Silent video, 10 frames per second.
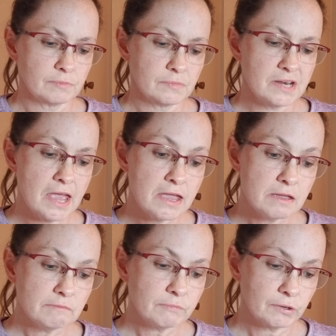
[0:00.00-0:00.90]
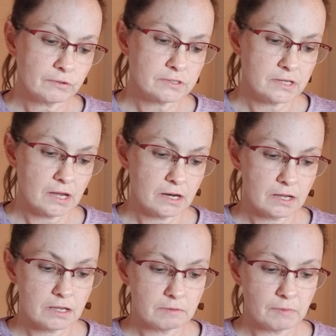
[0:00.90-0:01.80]
Name, birth date,
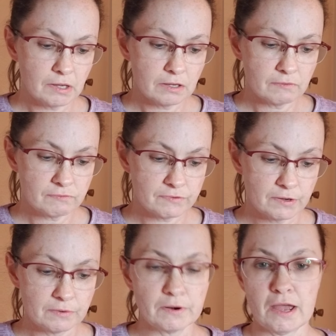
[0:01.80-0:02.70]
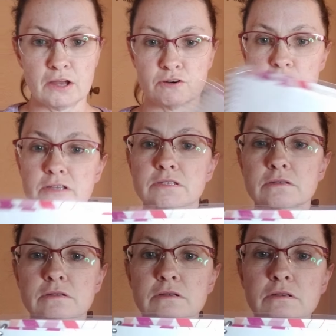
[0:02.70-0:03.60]
email, phone,
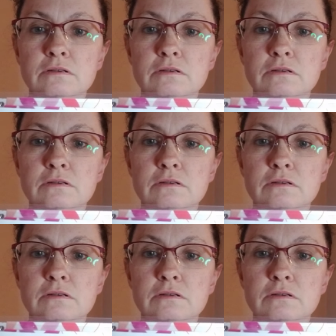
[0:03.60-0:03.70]
address.